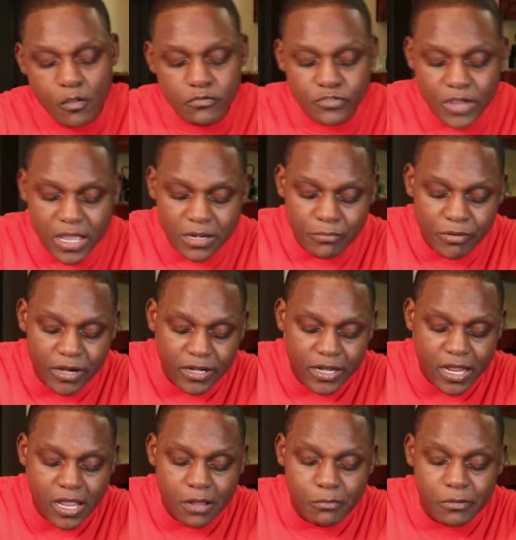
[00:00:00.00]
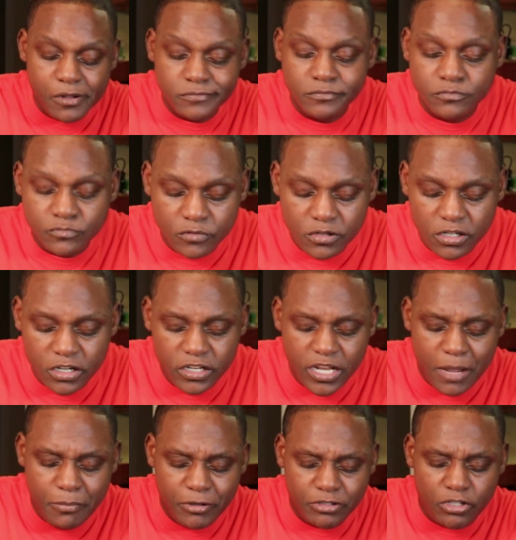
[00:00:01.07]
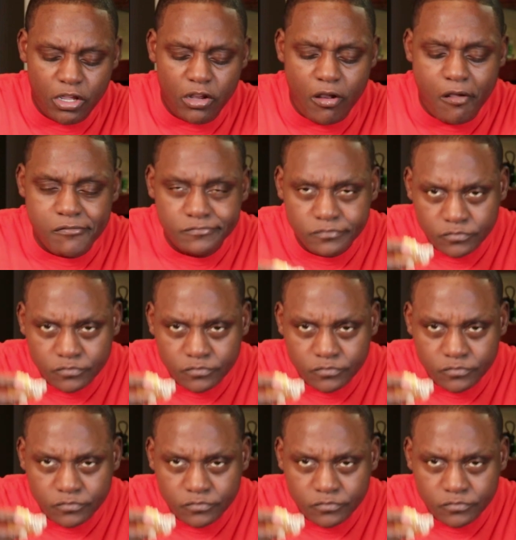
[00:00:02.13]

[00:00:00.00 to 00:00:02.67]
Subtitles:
We tried to break down, but look at that potato.